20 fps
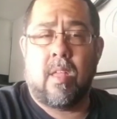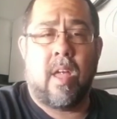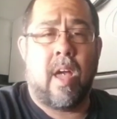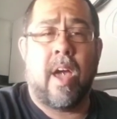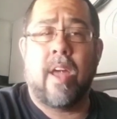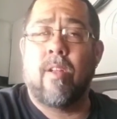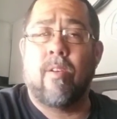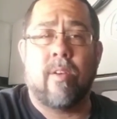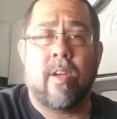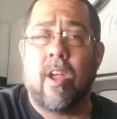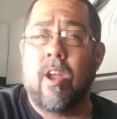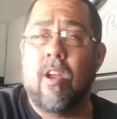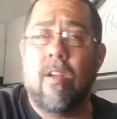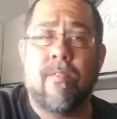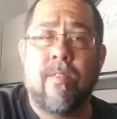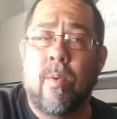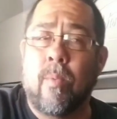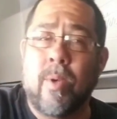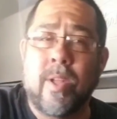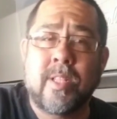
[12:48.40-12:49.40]
I don't care
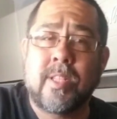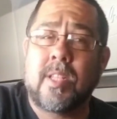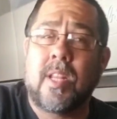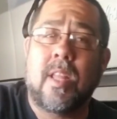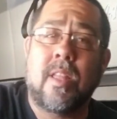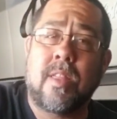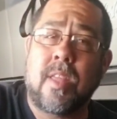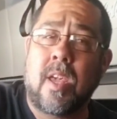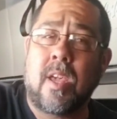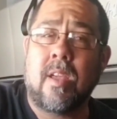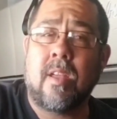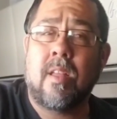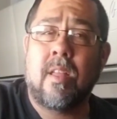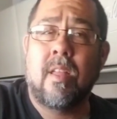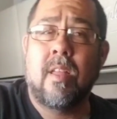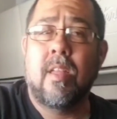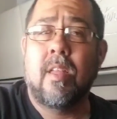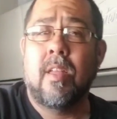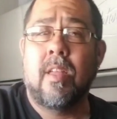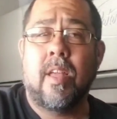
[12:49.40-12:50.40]
if it wins anything.
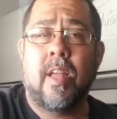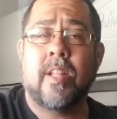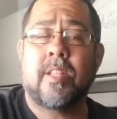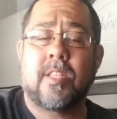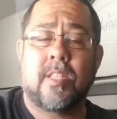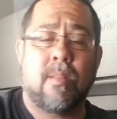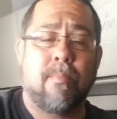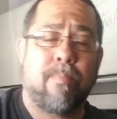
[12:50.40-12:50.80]
It's